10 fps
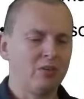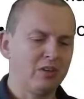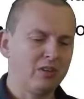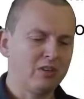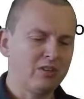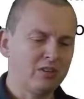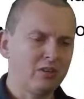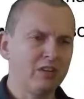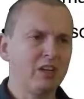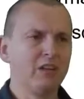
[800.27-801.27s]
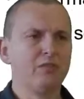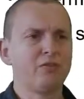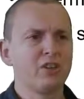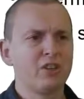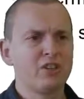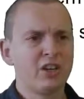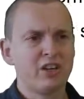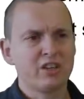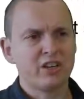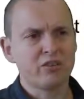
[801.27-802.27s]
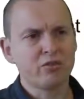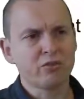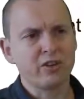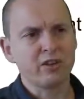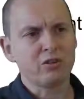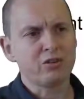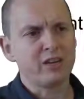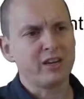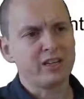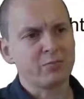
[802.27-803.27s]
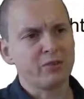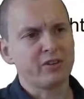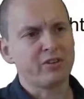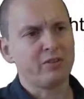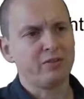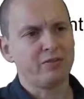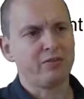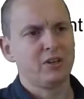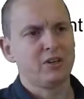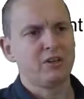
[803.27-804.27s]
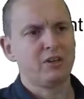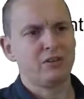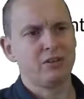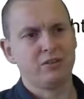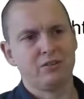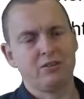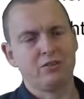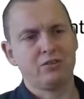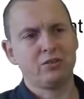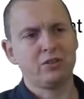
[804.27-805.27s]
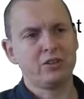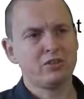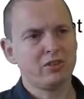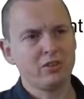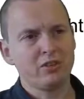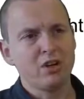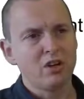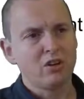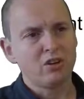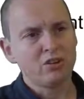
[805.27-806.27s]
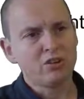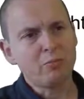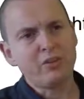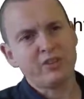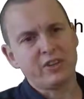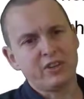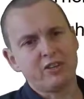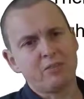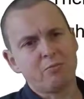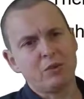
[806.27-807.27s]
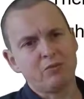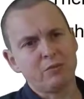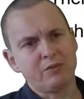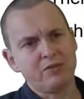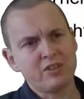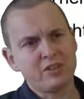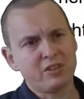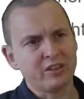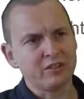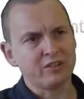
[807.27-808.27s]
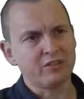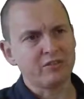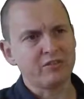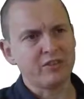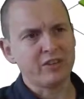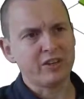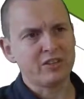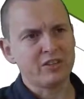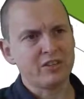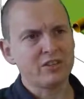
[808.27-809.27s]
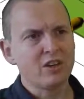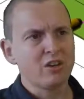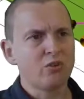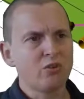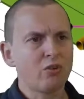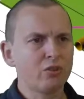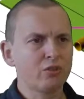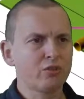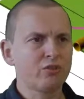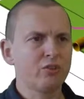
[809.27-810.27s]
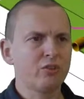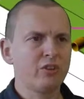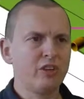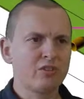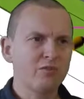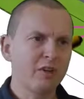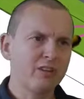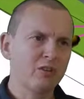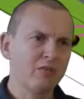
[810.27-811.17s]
This is kind of challenging, and it's usually a costly aspect of the photonic circuit. On top of that, apart from the physical interfaces, you also need the software layers on top of that.